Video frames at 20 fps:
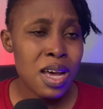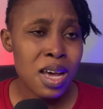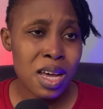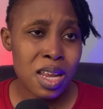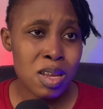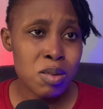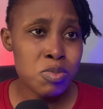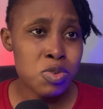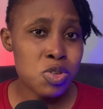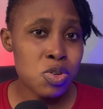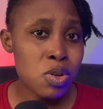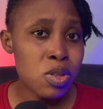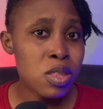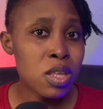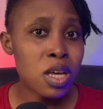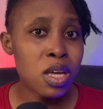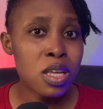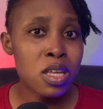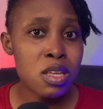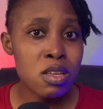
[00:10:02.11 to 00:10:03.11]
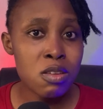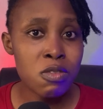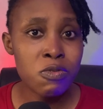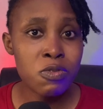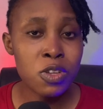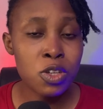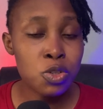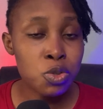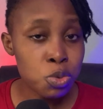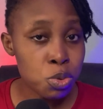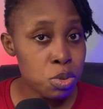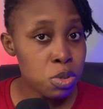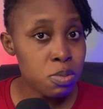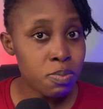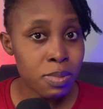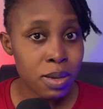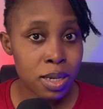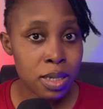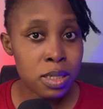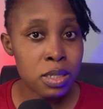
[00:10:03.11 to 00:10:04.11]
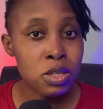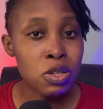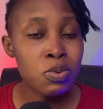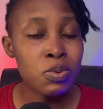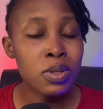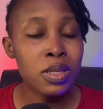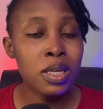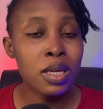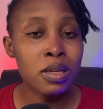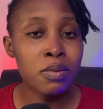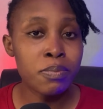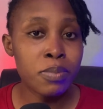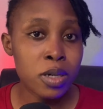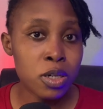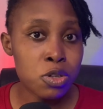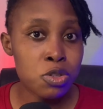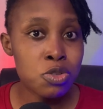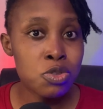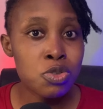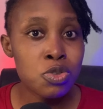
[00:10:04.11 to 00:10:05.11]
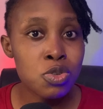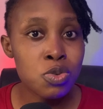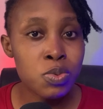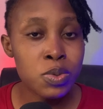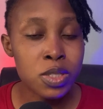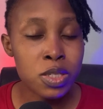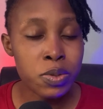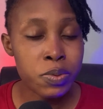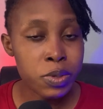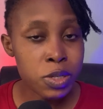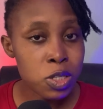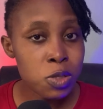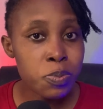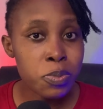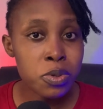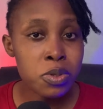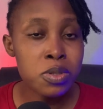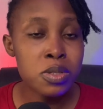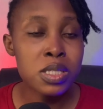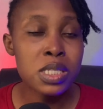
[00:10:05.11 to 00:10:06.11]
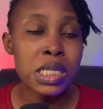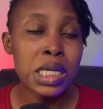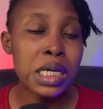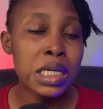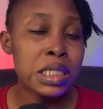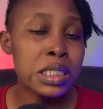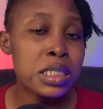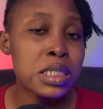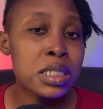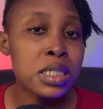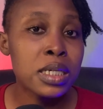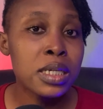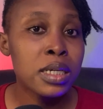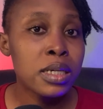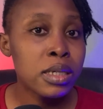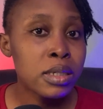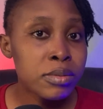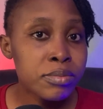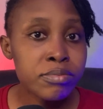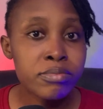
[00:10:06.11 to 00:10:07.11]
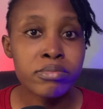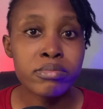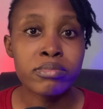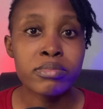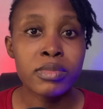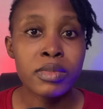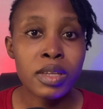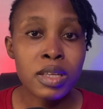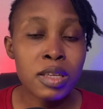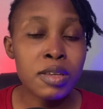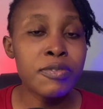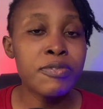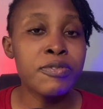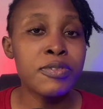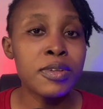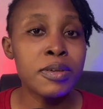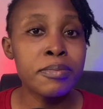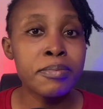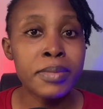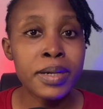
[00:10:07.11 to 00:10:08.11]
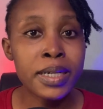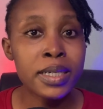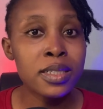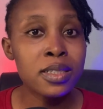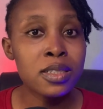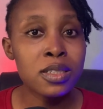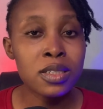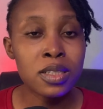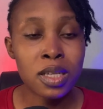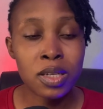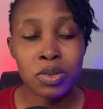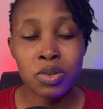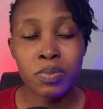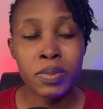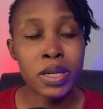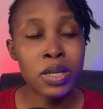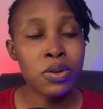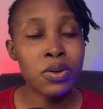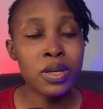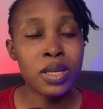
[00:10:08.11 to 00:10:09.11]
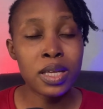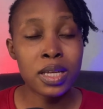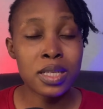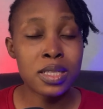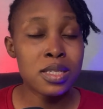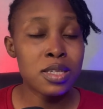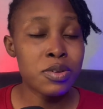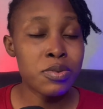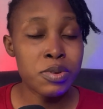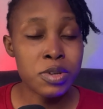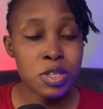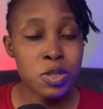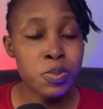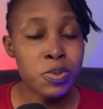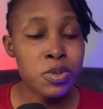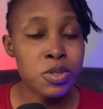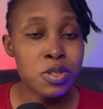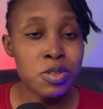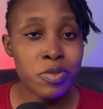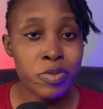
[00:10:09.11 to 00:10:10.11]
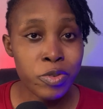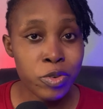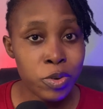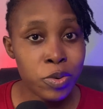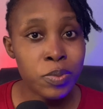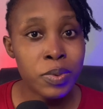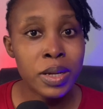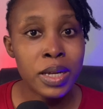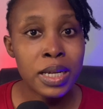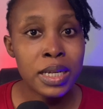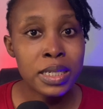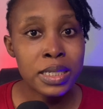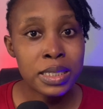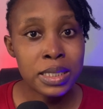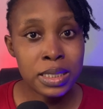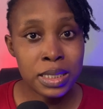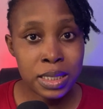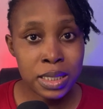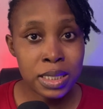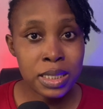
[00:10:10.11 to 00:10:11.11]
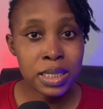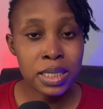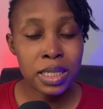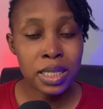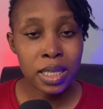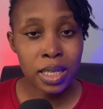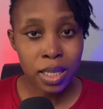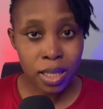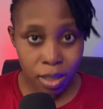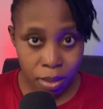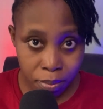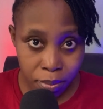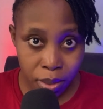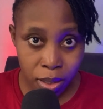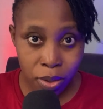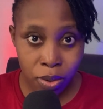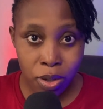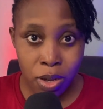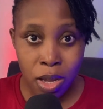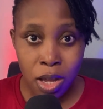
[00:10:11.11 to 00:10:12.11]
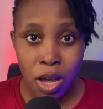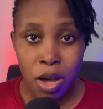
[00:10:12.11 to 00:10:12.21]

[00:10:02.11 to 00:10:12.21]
And I'm sure that if they don't mind, they will get back to you with a response. And if they mind, then you might not get a response from the email.